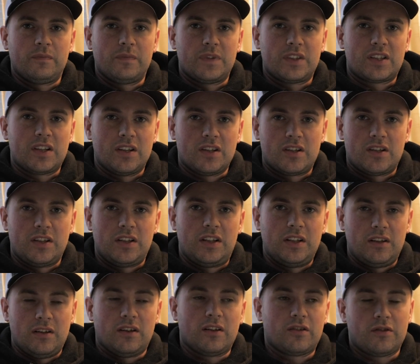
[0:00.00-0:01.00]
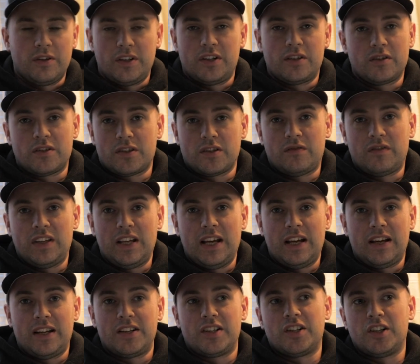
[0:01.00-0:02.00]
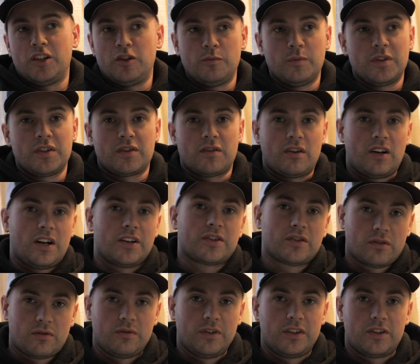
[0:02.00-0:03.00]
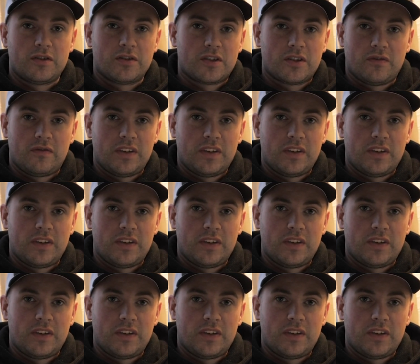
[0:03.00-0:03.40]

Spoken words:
since deer are creatures of the edge, humans are also creatures of